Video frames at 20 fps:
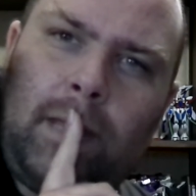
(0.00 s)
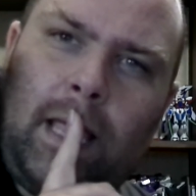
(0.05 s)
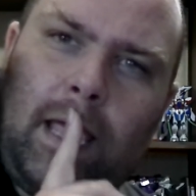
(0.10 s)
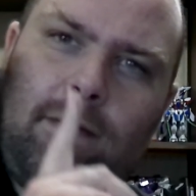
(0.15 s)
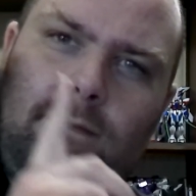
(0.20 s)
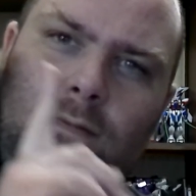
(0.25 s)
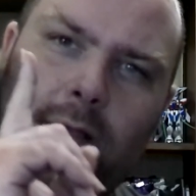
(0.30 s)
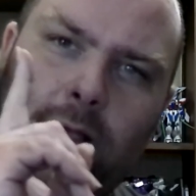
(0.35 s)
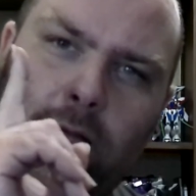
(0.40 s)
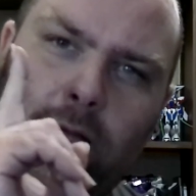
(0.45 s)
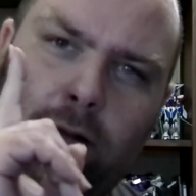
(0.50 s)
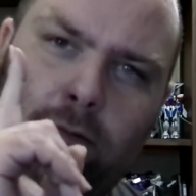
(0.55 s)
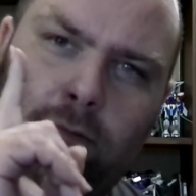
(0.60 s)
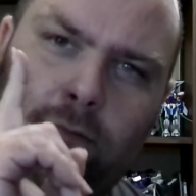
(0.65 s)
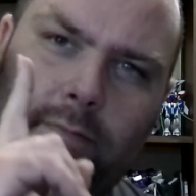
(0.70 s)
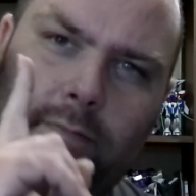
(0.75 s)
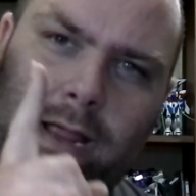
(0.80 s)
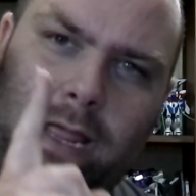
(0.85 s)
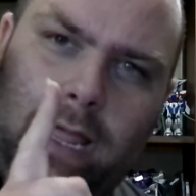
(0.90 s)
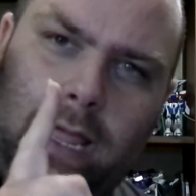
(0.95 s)
If you're gonna
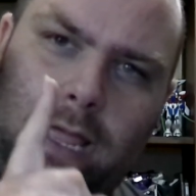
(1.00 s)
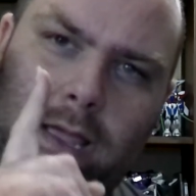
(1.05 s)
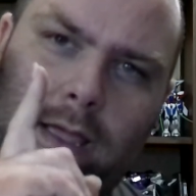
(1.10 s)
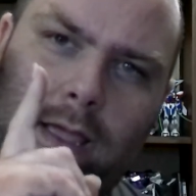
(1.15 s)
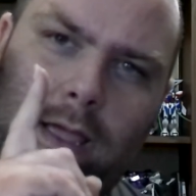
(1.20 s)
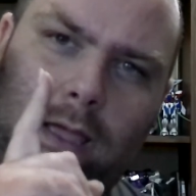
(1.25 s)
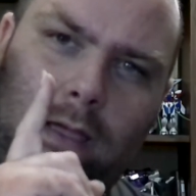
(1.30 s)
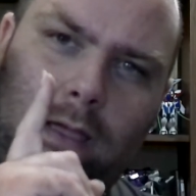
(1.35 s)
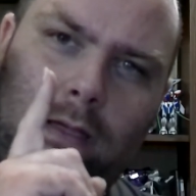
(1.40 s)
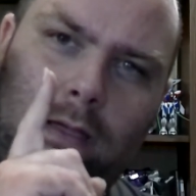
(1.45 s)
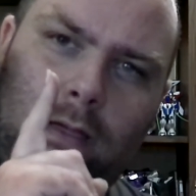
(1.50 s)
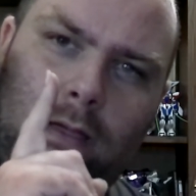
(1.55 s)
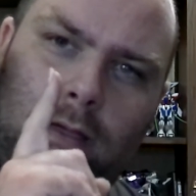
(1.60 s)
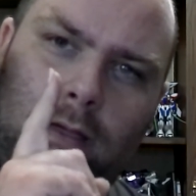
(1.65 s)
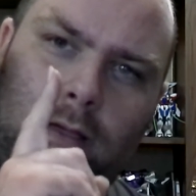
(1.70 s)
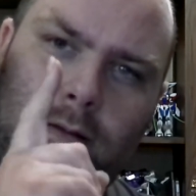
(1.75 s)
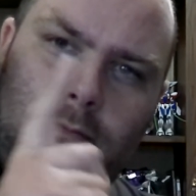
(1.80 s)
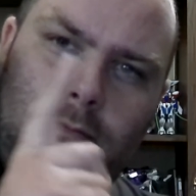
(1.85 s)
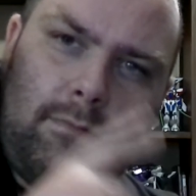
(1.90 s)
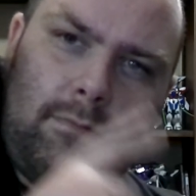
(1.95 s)

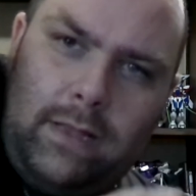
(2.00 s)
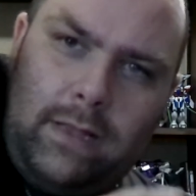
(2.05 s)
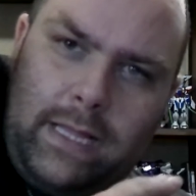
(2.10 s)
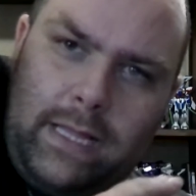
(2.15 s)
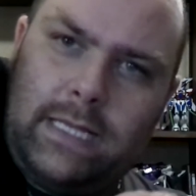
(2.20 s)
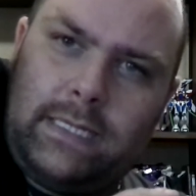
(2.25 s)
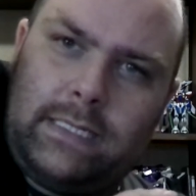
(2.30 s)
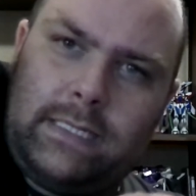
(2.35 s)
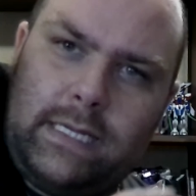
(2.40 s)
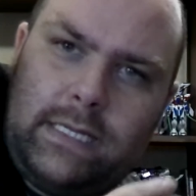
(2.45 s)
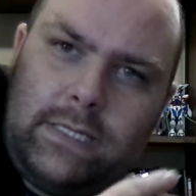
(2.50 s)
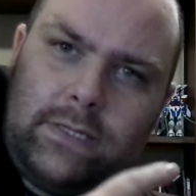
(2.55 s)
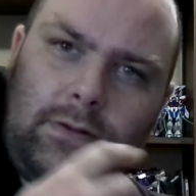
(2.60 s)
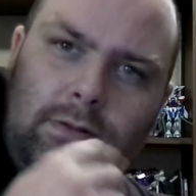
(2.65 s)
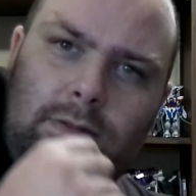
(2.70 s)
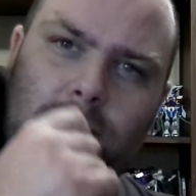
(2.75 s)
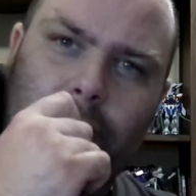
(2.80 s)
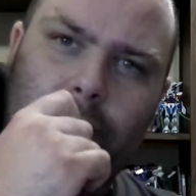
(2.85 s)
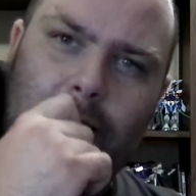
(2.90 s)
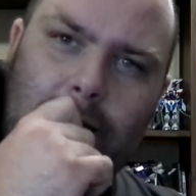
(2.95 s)
release these
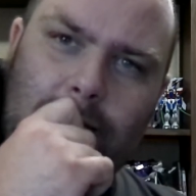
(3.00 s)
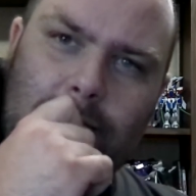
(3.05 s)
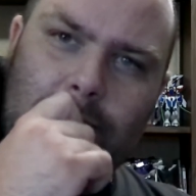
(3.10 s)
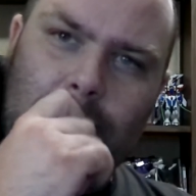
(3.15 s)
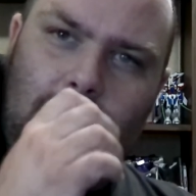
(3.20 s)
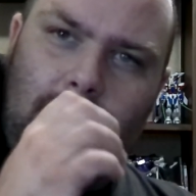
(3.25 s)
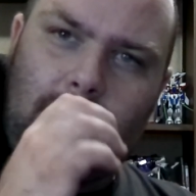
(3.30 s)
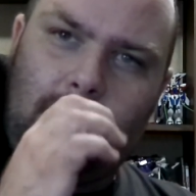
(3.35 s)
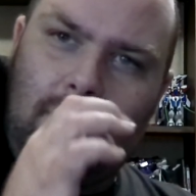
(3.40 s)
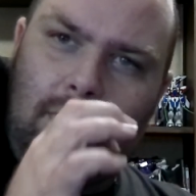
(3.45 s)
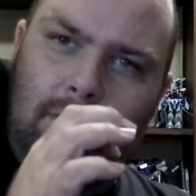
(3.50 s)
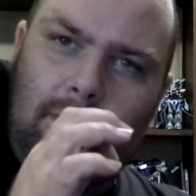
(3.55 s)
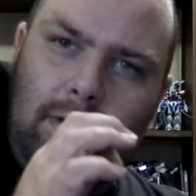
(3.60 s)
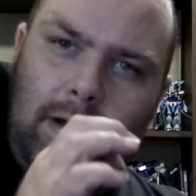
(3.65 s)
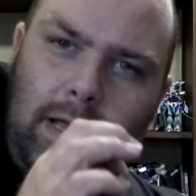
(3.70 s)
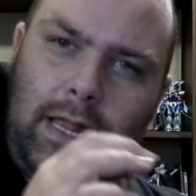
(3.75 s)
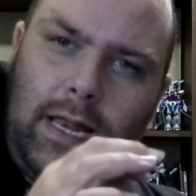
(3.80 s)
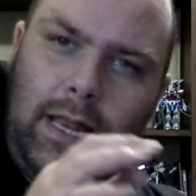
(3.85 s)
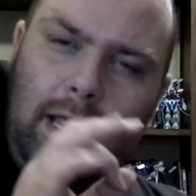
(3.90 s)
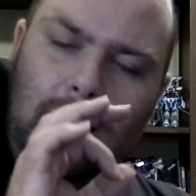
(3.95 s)
older kits over and over
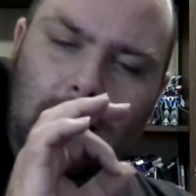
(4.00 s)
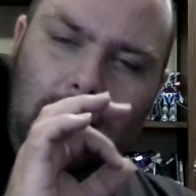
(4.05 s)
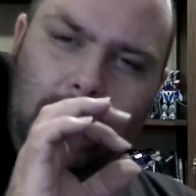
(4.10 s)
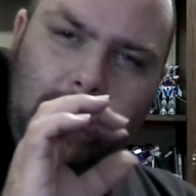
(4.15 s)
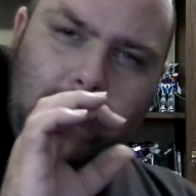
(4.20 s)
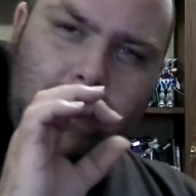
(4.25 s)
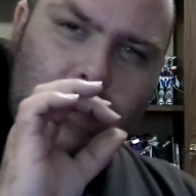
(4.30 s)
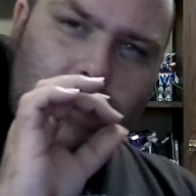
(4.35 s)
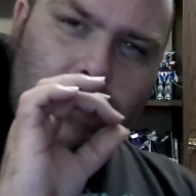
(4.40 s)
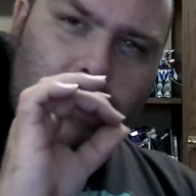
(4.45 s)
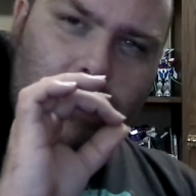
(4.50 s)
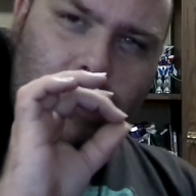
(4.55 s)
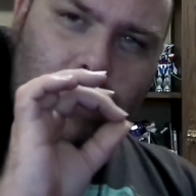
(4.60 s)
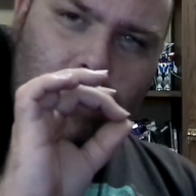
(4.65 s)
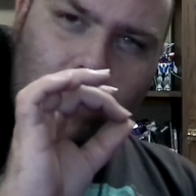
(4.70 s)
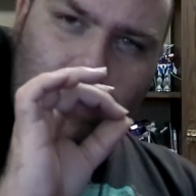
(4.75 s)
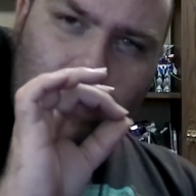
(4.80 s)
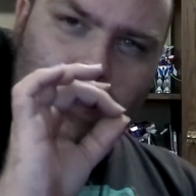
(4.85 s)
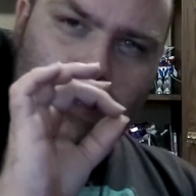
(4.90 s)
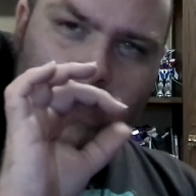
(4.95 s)
again, at least
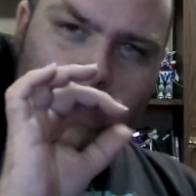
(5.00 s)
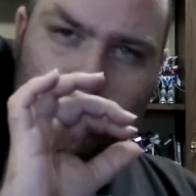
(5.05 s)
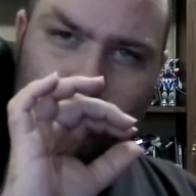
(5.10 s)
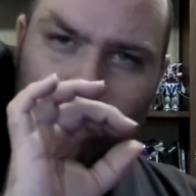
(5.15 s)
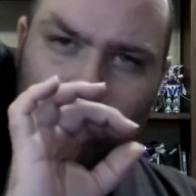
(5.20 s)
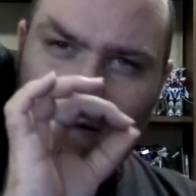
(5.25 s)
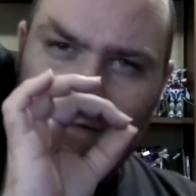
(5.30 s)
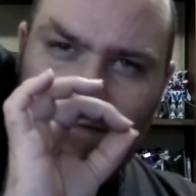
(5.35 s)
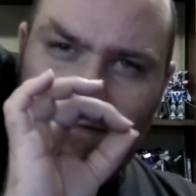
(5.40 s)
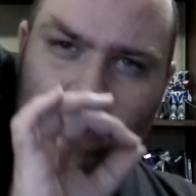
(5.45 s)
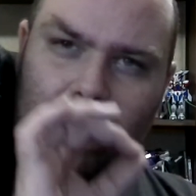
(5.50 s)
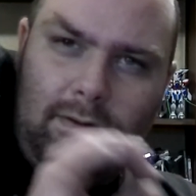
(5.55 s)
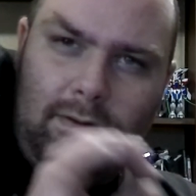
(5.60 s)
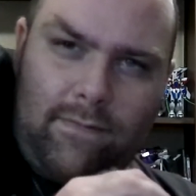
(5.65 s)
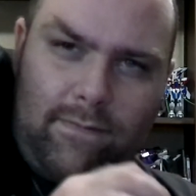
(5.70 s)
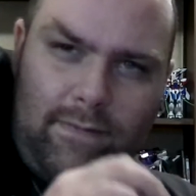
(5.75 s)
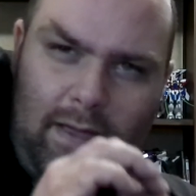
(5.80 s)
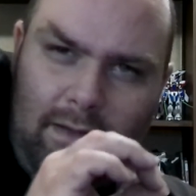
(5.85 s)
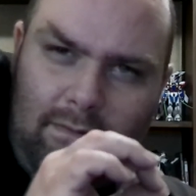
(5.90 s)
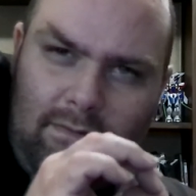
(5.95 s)
do a small favor,
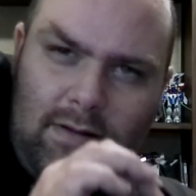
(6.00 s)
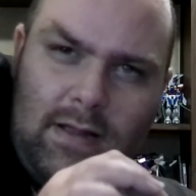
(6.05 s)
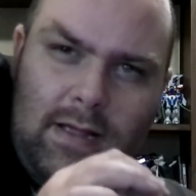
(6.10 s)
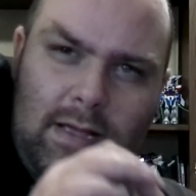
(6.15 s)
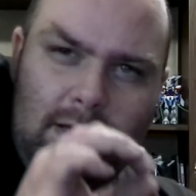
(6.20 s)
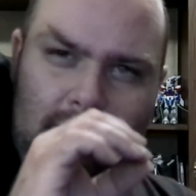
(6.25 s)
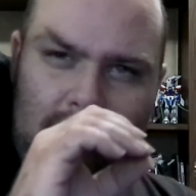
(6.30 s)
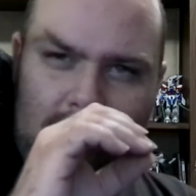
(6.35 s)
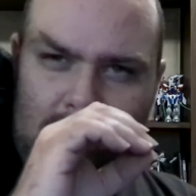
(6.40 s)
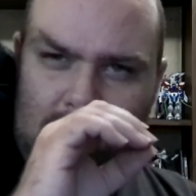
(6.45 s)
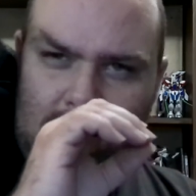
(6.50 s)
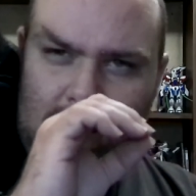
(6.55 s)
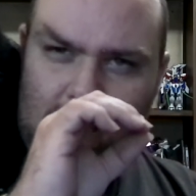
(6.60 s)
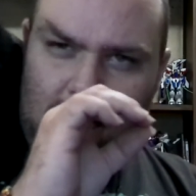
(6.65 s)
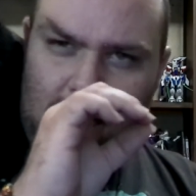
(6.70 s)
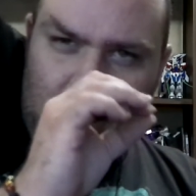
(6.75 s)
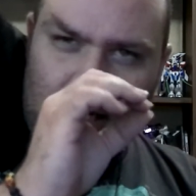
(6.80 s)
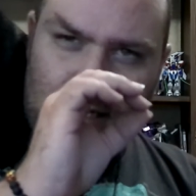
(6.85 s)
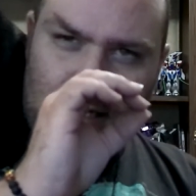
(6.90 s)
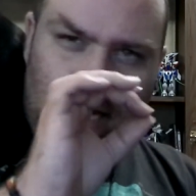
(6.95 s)

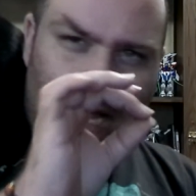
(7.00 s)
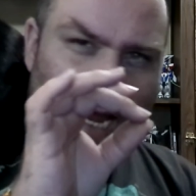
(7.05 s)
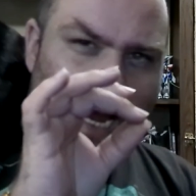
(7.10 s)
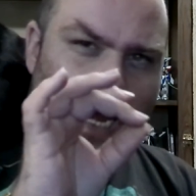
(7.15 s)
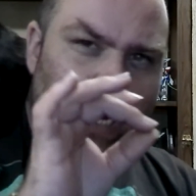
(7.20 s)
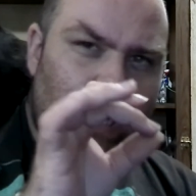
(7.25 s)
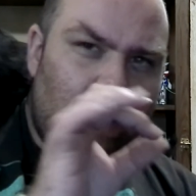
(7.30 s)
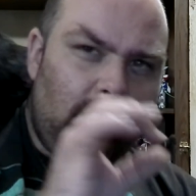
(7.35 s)
tiny